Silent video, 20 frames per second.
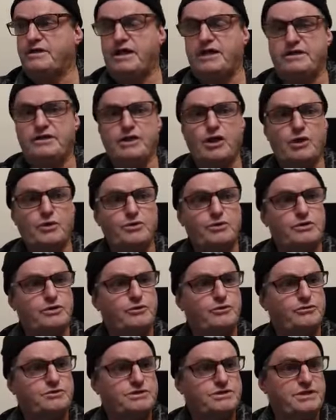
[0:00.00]
and no one
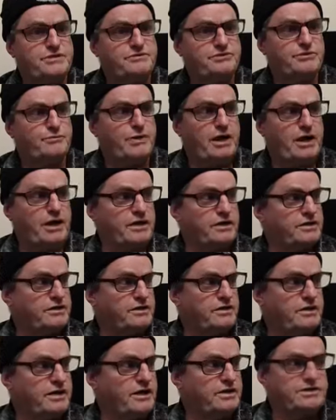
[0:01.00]
who receives the mark
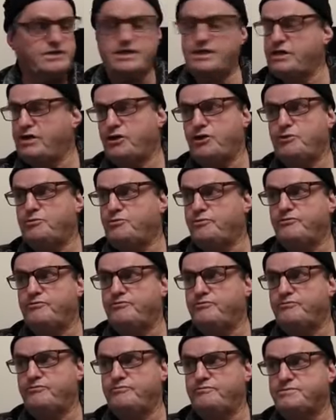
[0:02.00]
has any hope of
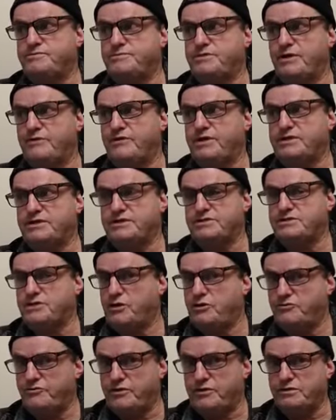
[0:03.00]
salvation. It's
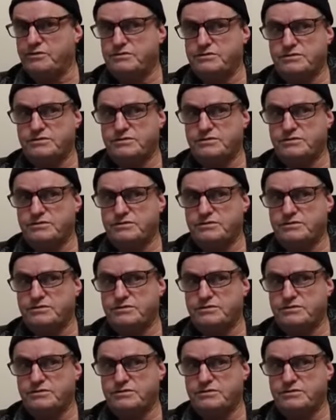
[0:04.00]
over.